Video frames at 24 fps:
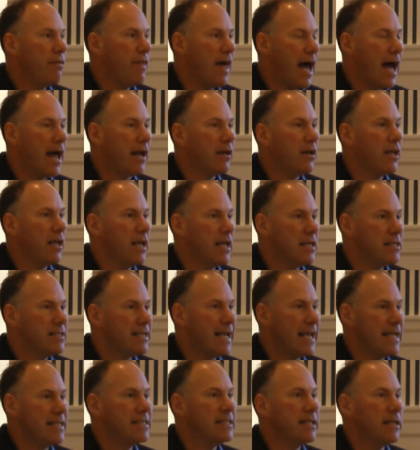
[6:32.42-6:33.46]
that
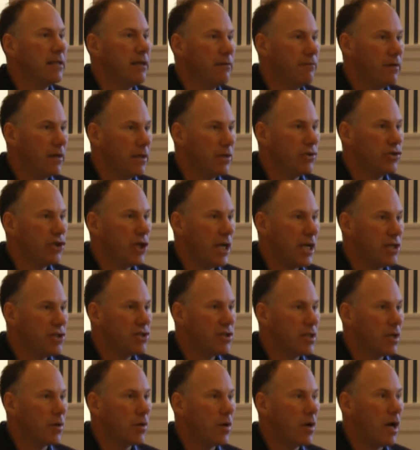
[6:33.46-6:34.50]
is a significant
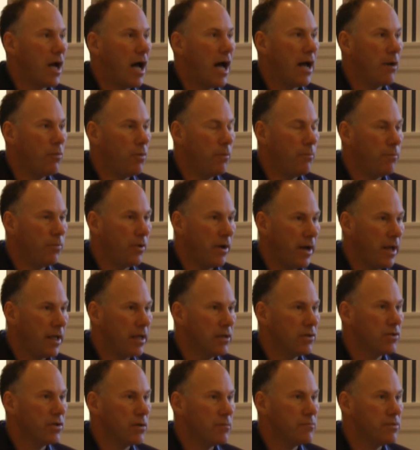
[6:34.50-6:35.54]
change that I will bring
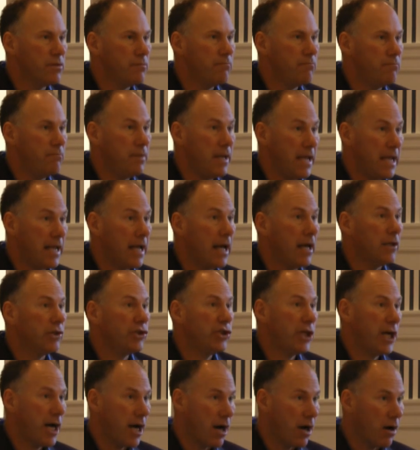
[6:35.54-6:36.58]
in terms of being a
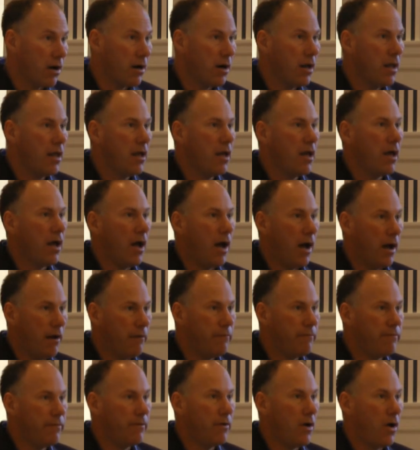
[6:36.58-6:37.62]
chair
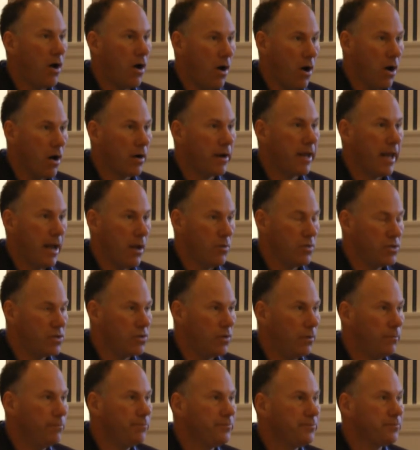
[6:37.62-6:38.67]
of our
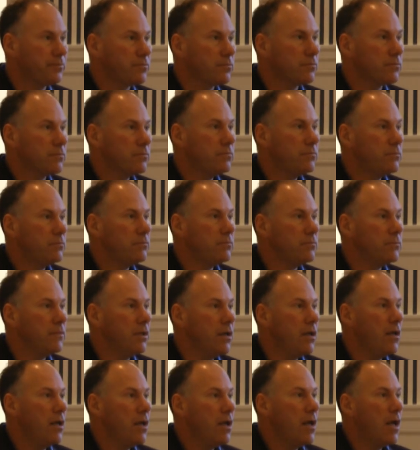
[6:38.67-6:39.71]
council.
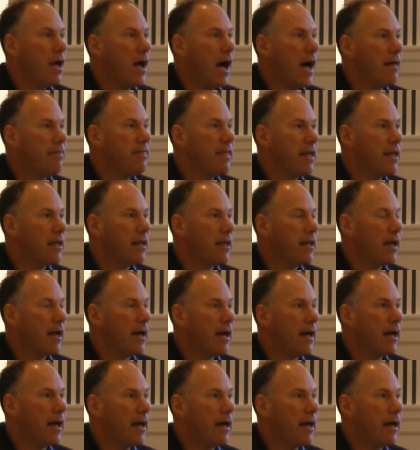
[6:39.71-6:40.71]
I think